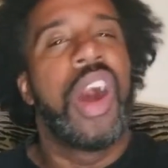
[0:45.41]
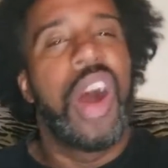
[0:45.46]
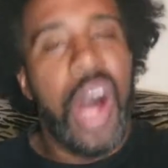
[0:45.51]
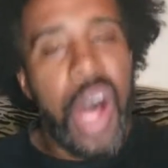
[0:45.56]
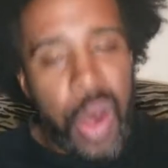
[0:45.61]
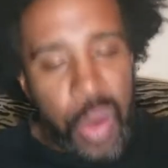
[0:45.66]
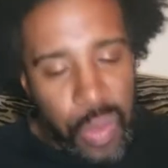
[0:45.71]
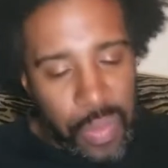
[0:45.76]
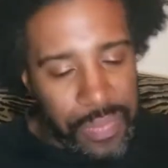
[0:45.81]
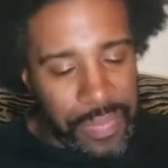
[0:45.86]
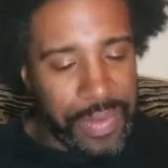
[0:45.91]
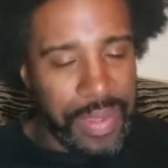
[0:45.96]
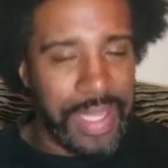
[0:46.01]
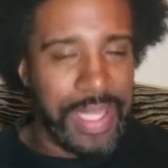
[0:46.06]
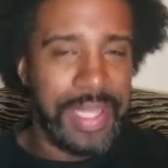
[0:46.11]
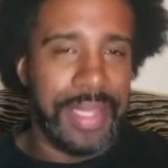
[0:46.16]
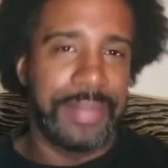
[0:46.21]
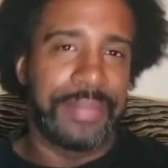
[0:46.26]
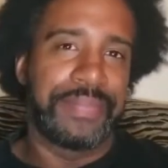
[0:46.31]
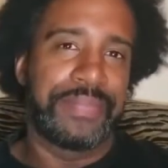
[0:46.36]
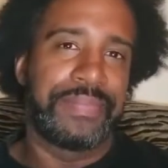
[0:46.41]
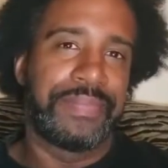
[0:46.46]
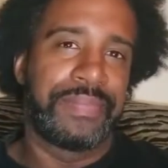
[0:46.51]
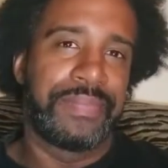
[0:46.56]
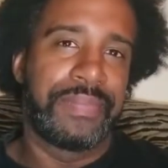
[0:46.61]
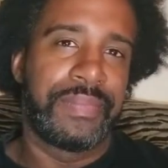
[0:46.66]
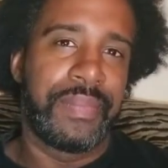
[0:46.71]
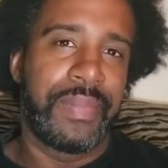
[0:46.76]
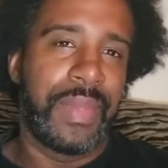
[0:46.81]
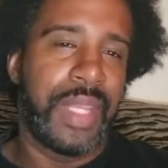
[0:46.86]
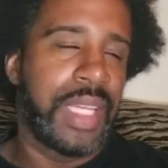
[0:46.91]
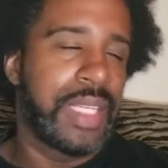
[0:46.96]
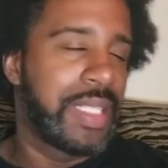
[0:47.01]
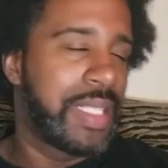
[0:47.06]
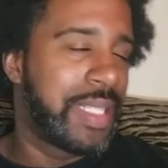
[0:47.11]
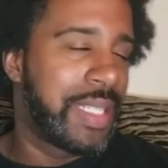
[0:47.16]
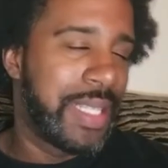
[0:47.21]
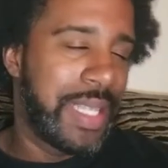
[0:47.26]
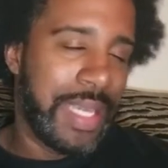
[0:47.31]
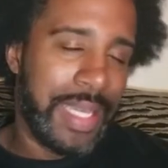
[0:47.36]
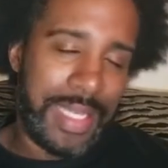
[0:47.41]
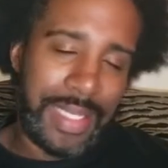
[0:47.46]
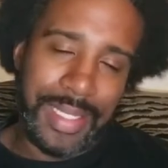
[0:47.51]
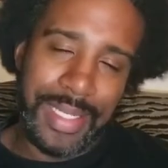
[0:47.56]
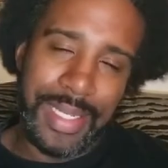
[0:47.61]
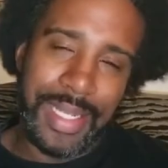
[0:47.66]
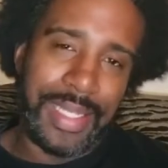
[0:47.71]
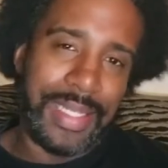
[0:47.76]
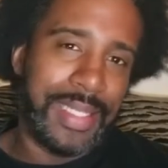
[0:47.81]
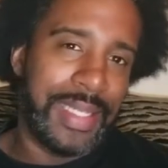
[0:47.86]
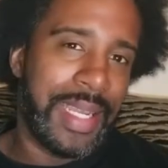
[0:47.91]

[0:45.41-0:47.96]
Hopefully, this does